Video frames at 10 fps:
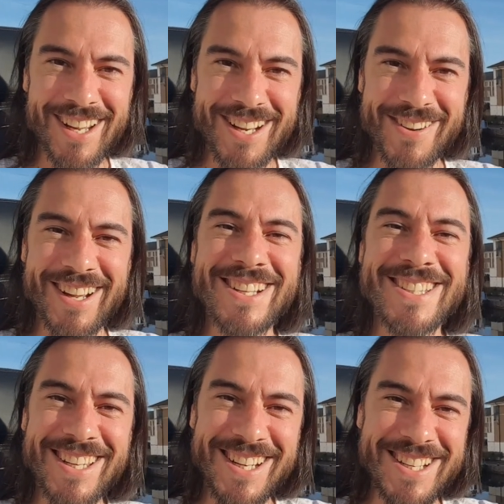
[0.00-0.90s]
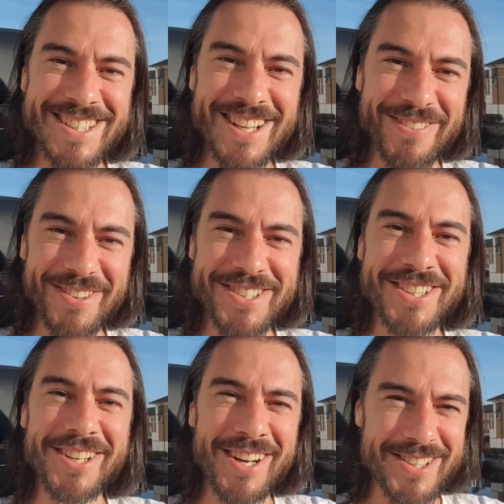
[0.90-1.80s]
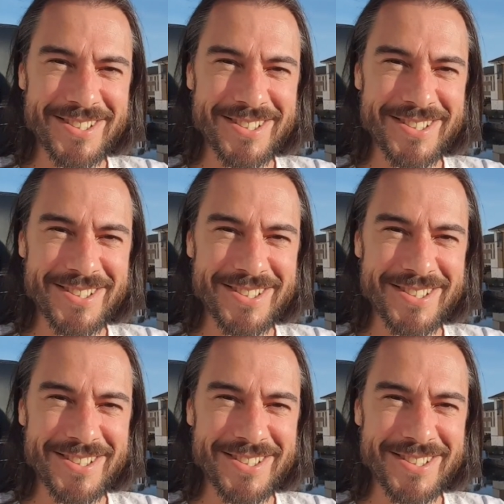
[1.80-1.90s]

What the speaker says: Anyway, take care of yourself. I'll see you again